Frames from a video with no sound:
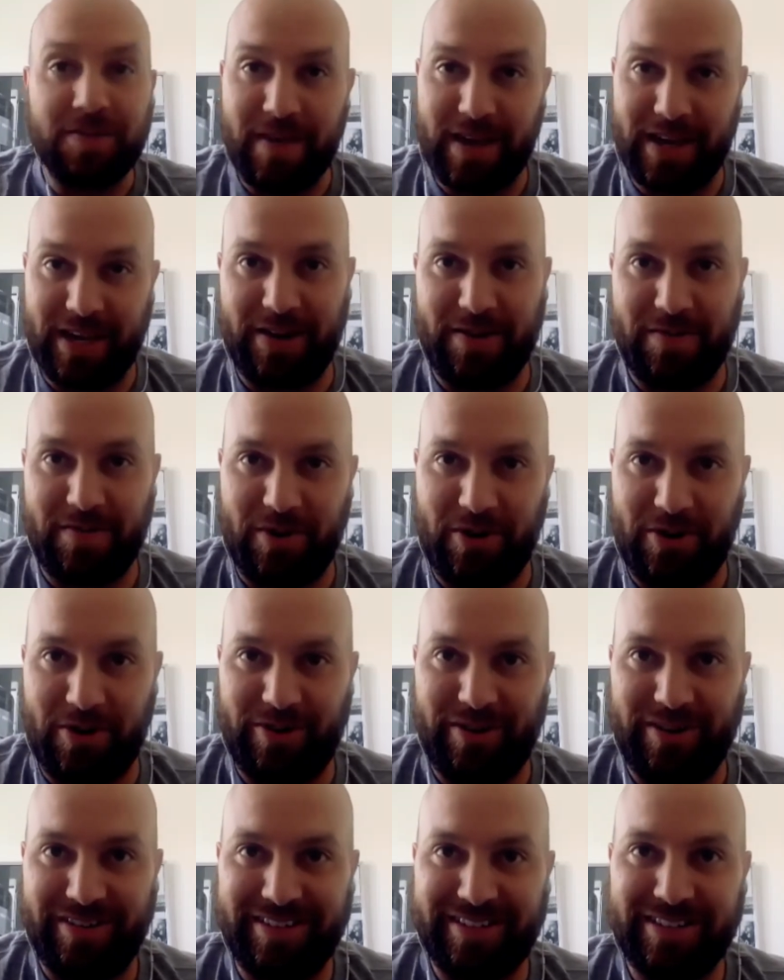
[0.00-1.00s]
Making a
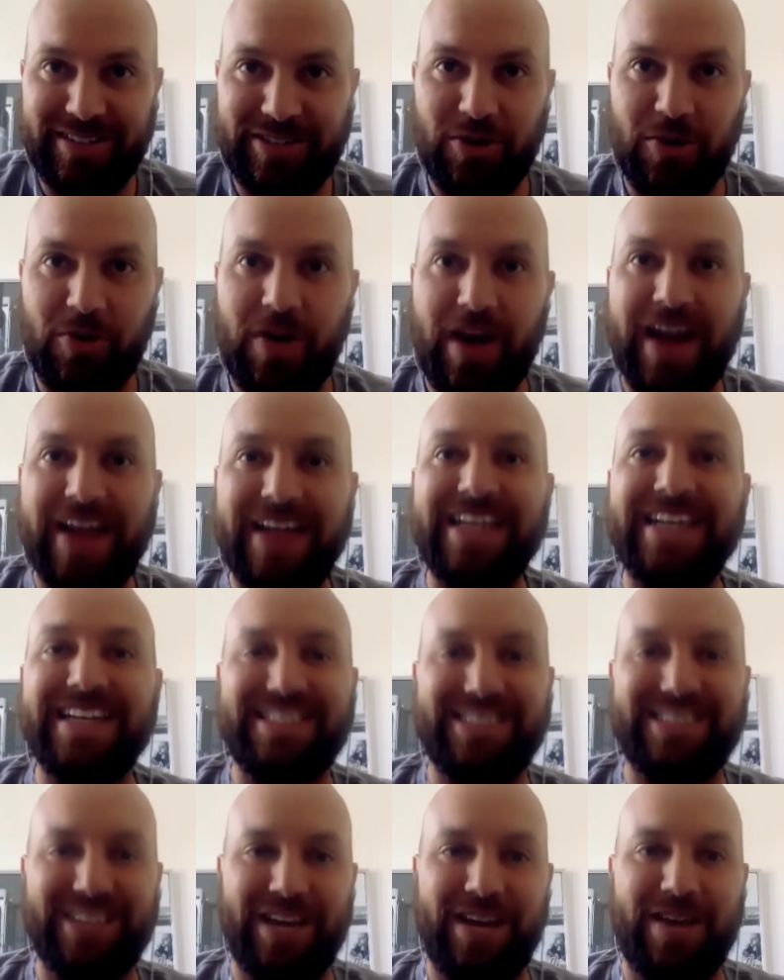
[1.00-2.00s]
Murderer, so I need to
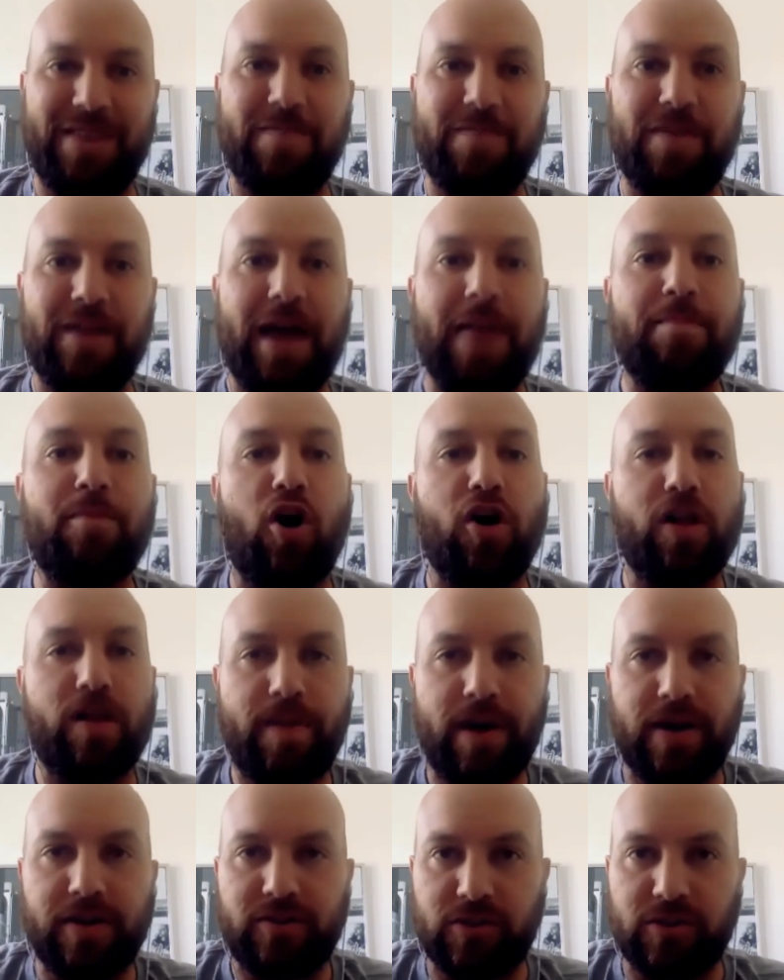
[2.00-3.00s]
see it. But I'm all
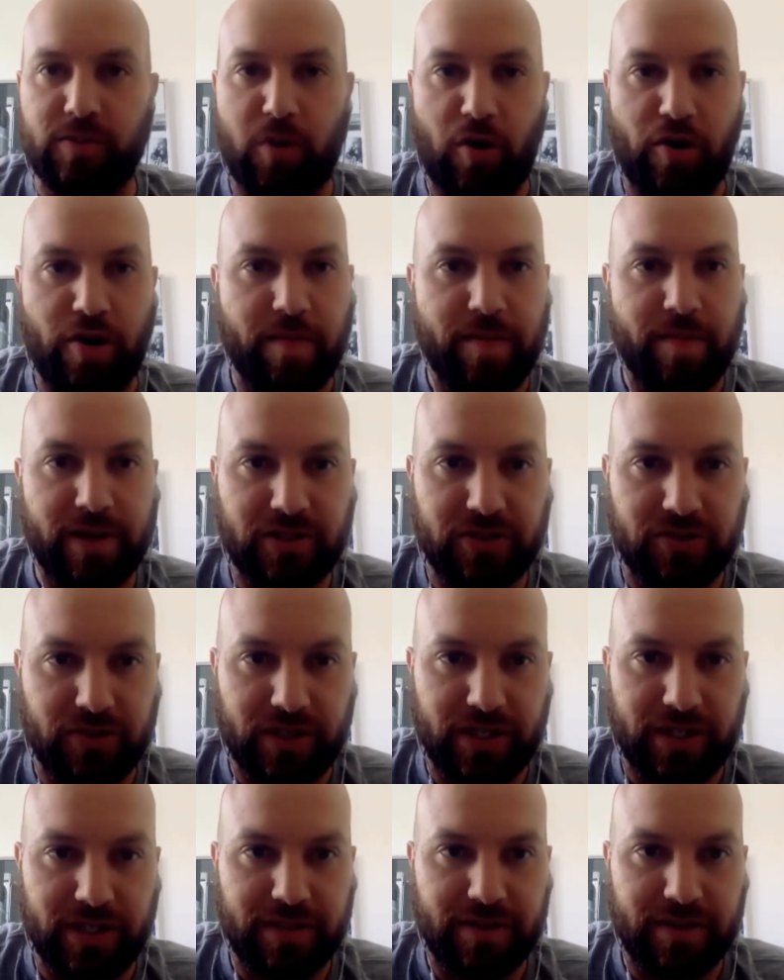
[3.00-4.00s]
about those murder
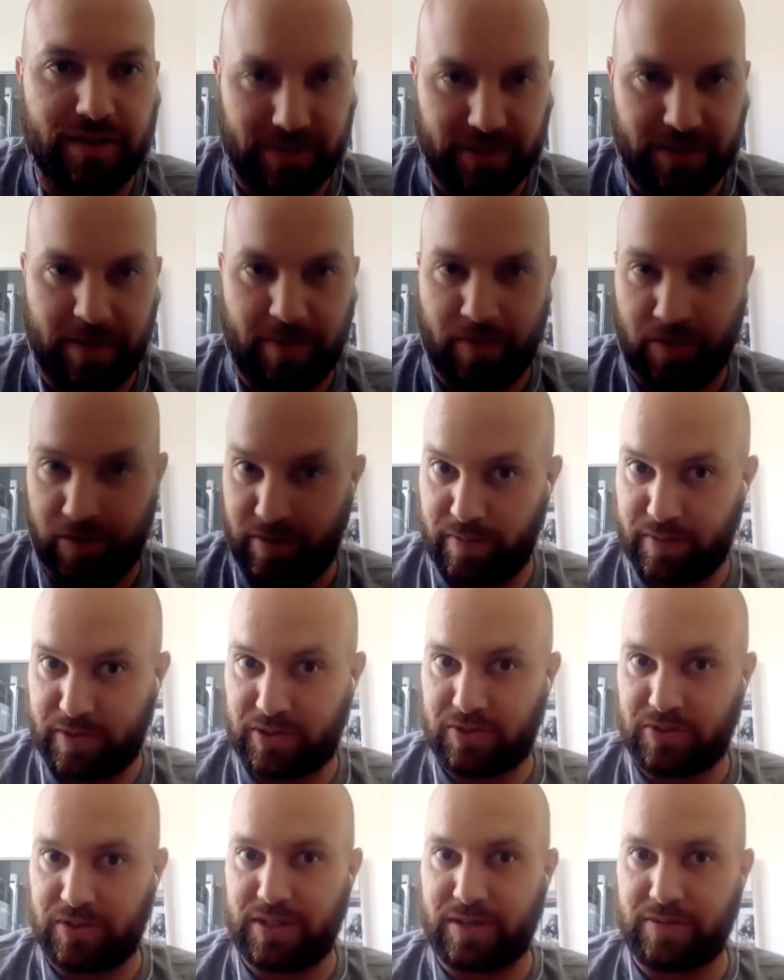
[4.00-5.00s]
mysteries. Is it a murder
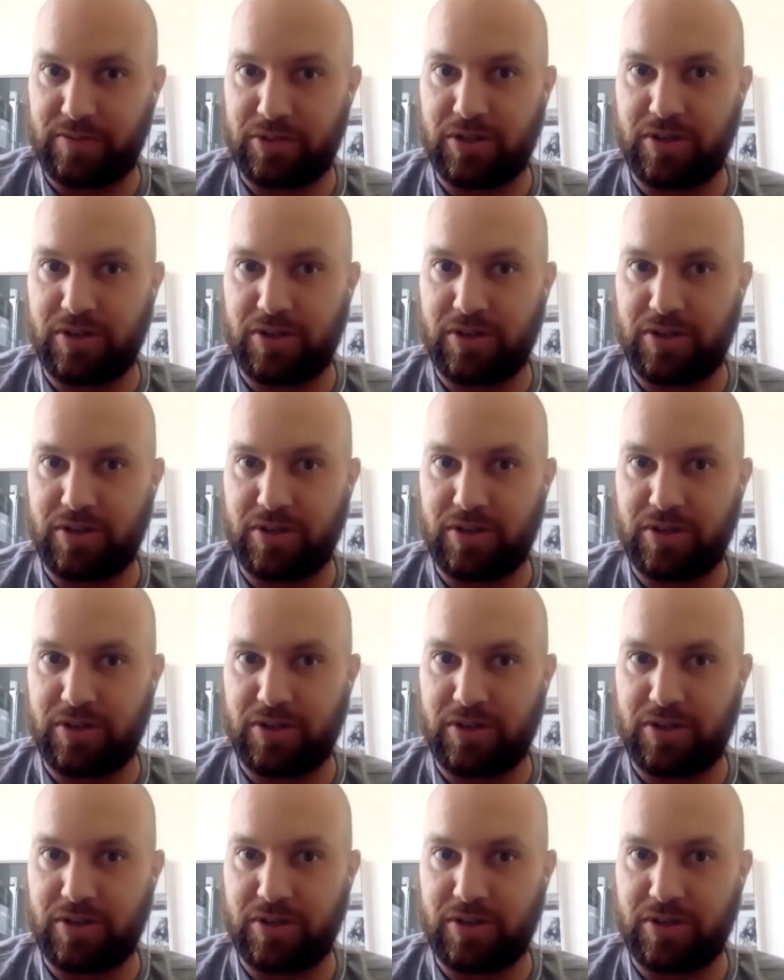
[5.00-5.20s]
mystery type show?